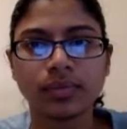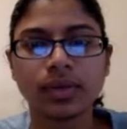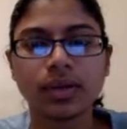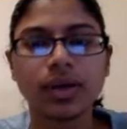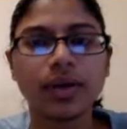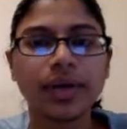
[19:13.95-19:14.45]

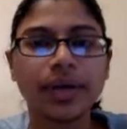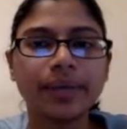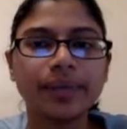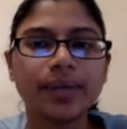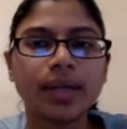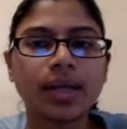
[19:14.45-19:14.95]
Okay.
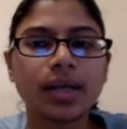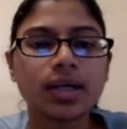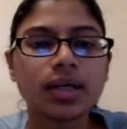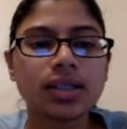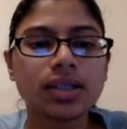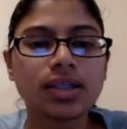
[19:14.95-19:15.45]

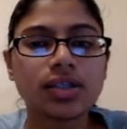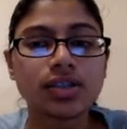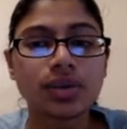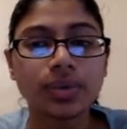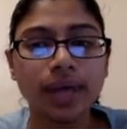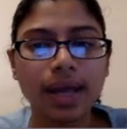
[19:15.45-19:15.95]
So
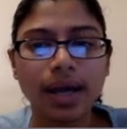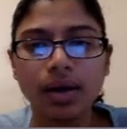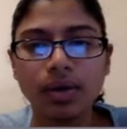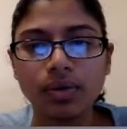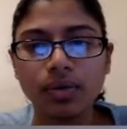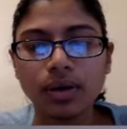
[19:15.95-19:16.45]

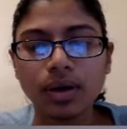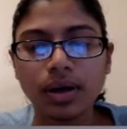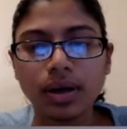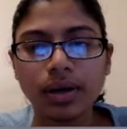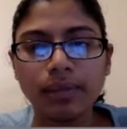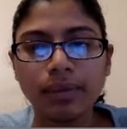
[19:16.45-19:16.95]
now
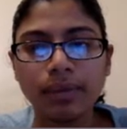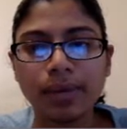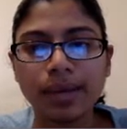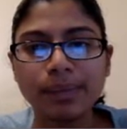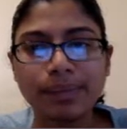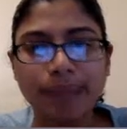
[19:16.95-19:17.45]
my
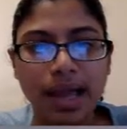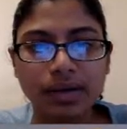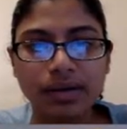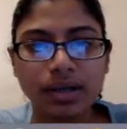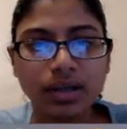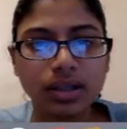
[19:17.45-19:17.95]

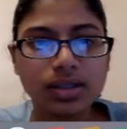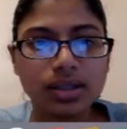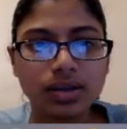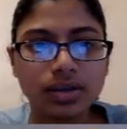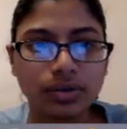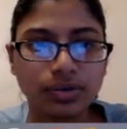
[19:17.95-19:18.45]
background looks a
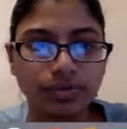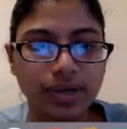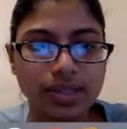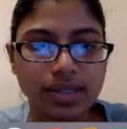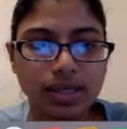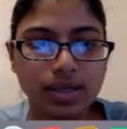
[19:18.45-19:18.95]
little
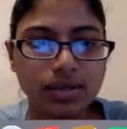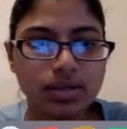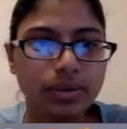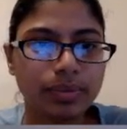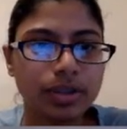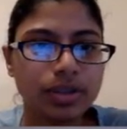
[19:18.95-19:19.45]
fuzzy. So what
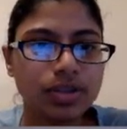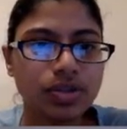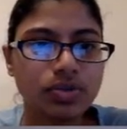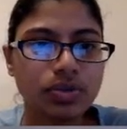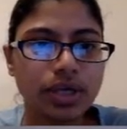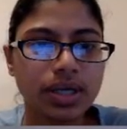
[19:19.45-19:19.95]
I'm going to
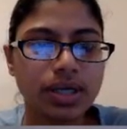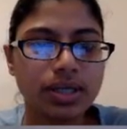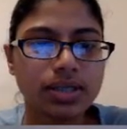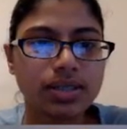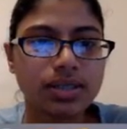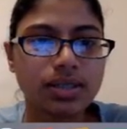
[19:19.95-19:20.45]
do
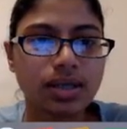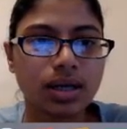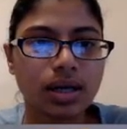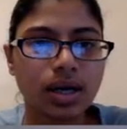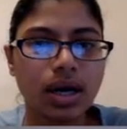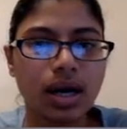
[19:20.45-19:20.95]
is
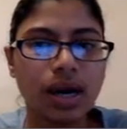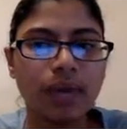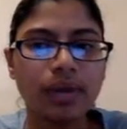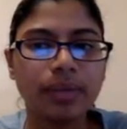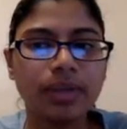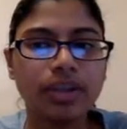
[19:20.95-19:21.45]
I want to
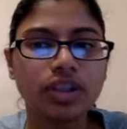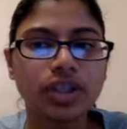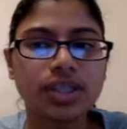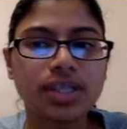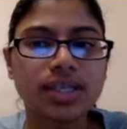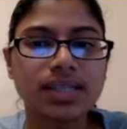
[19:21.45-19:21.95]
make sure it
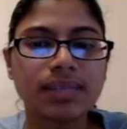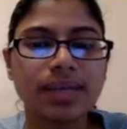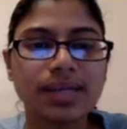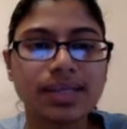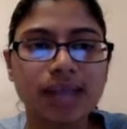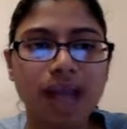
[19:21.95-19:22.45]
takes up my
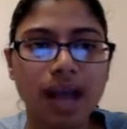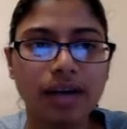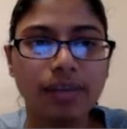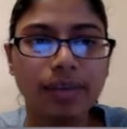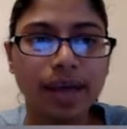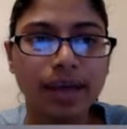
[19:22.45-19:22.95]
entire
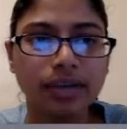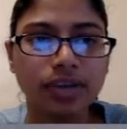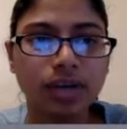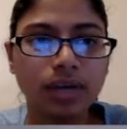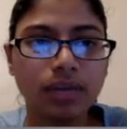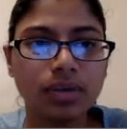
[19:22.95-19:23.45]

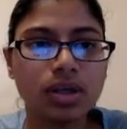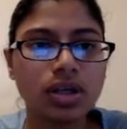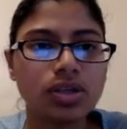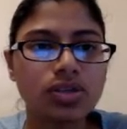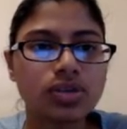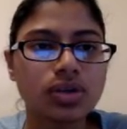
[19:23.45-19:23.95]
backdrop.
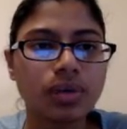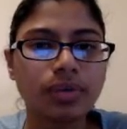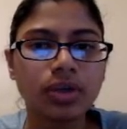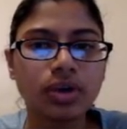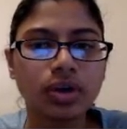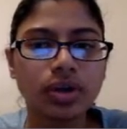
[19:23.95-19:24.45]
So I'm going to
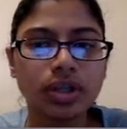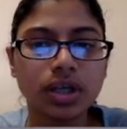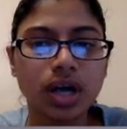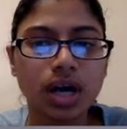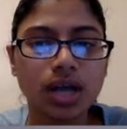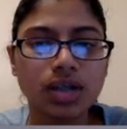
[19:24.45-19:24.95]
go under
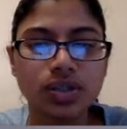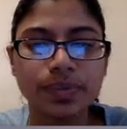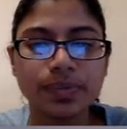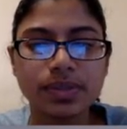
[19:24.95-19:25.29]
costumes.